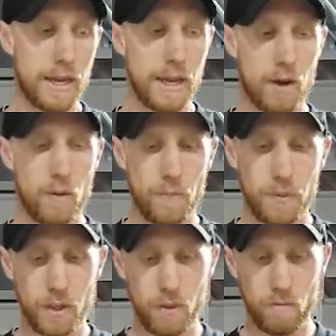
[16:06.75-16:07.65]

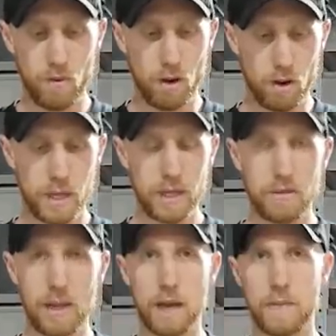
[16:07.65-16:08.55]
Now,
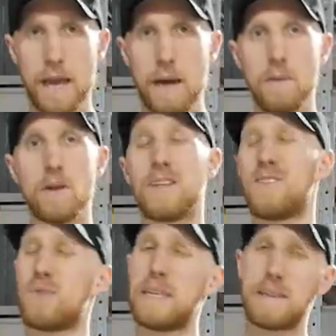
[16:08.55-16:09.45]
regarding setting up the CAN bus,
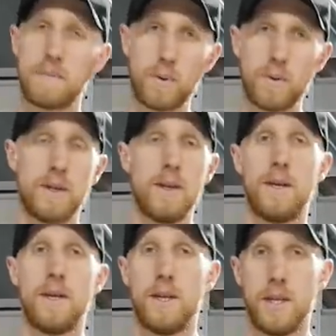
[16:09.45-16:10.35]
it's really simple.
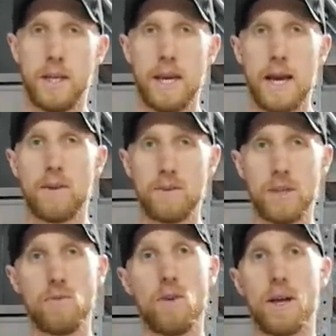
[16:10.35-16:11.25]
Head
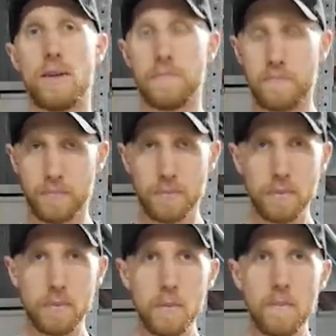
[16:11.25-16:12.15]
onto the Orion
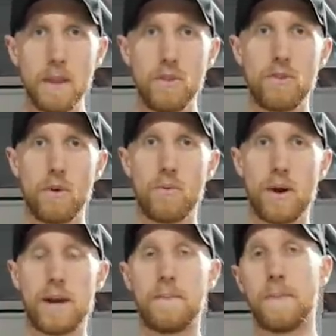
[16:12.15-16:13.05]

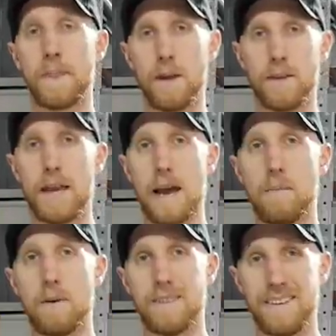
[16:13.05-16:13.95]
software, go to
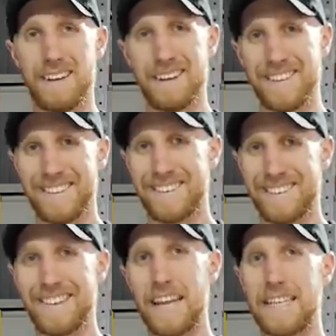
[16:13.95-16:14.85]
CAN bus, and there's actually
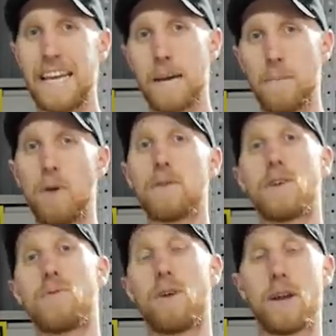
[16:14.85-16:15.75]
a, a, tick
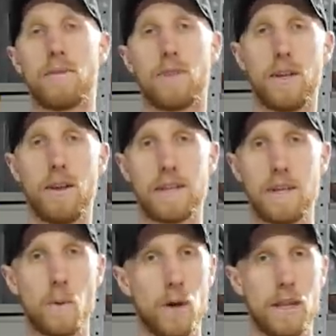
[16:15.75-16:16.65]
box that Orion have
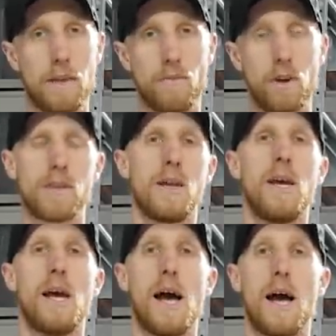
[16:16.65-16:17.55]
nicely put in there for us
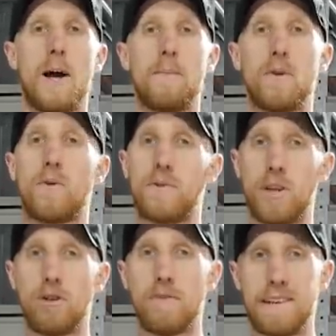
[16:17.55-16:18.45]
um, called
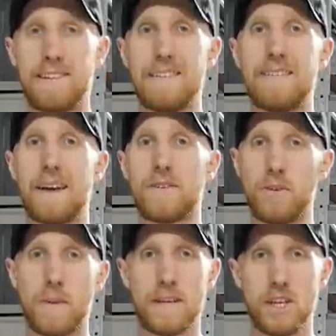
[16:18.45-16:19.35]
Zero VCCS.
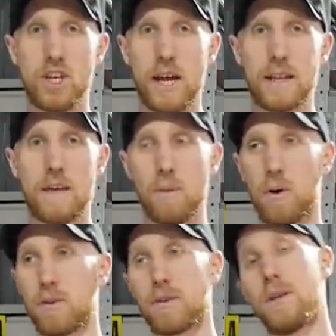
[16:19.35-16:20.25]
So you basically check that
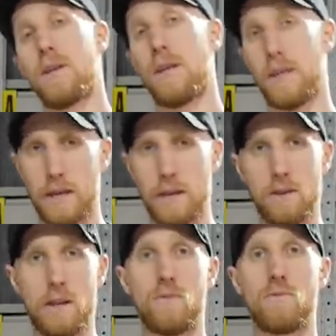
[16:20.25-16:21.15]
box
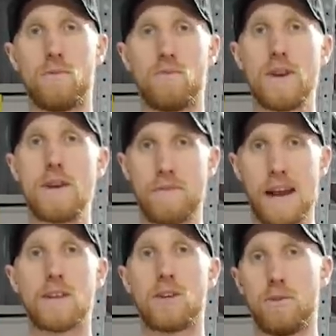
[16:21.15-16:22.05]
and then
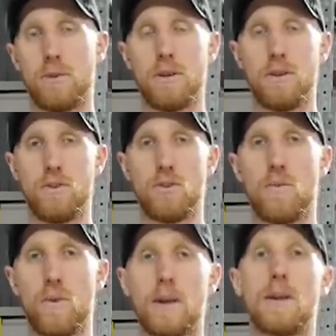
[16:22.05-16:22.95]
reflash your, your
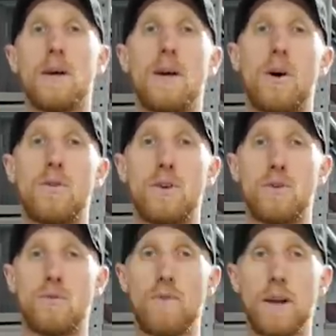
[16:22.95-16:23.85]
software
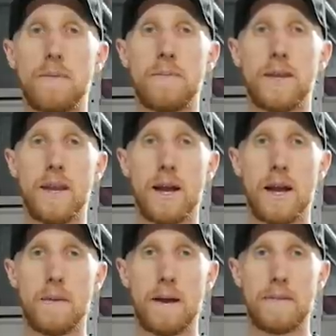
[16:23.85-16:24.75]
onto your Orion,
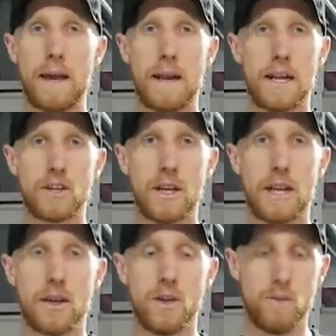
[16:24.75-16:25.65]
um, and that'll actually
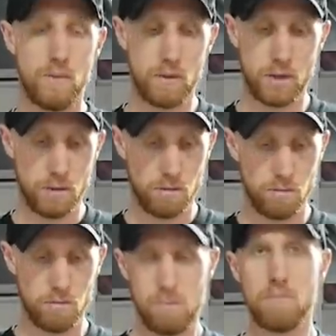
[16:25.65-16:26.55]
allow you to
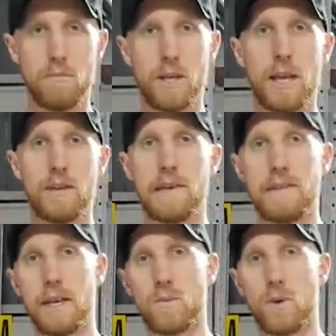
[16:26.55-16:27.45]
get your
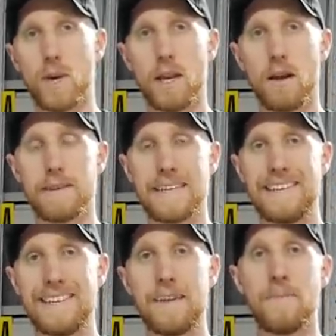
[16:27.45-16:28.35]
CCS working nice
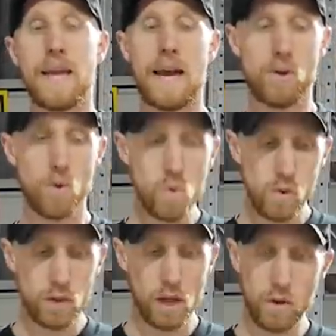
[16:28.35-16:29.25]
and easy. And
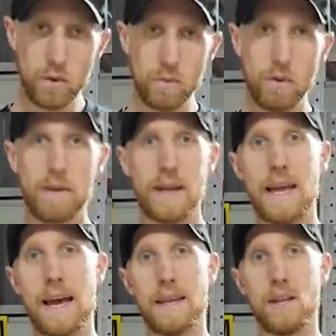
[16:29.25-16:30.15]
also, we've
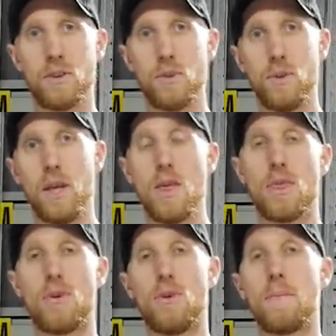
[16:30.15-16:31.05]
had it added to the
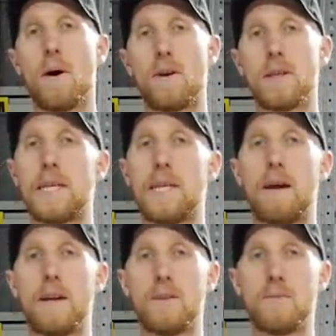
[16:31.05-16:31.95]
third
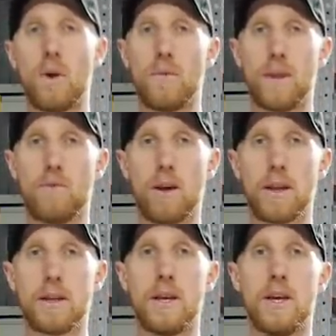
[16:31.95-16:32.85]
party items on the
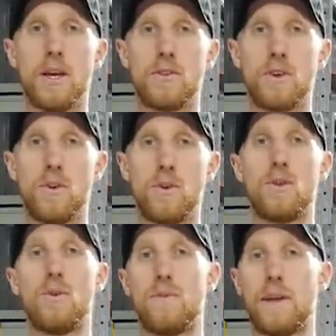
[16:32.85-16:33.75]
Orion, so you
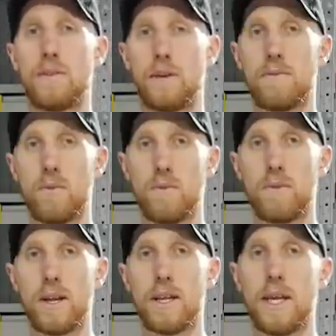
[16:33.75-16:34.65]
can do things like fault
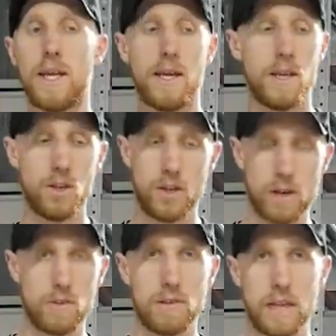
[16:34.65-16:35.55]
finding,
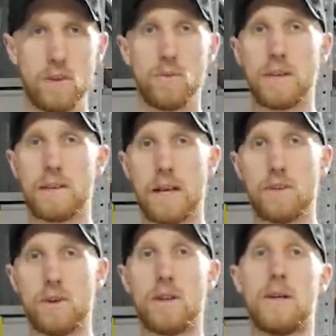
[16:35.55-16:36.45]
check on signals,
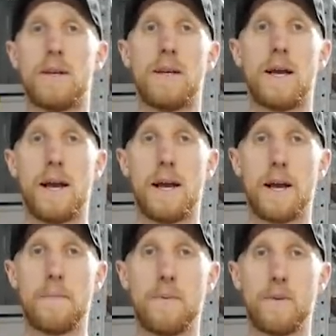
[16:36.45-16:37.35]
etc.,
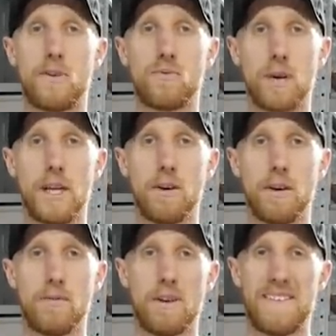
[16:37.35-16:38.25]
um, which is really
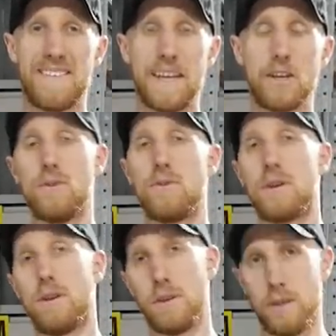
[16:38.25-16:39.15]
good if you have any issues
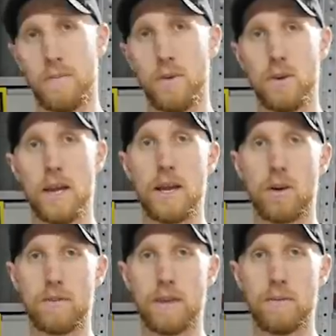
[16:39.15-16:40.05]
because you can get
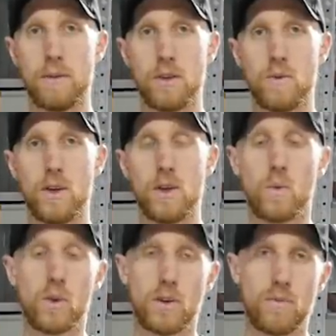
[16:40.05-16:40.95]
in contact with us and we
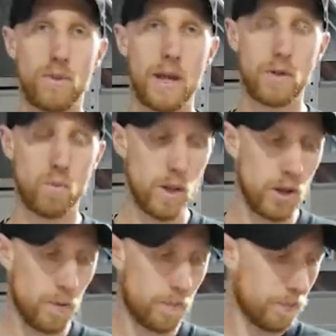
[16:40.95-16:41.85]
can work through that
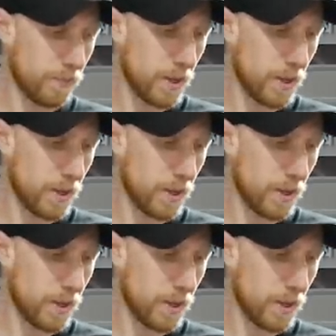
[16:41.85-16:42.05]
with you.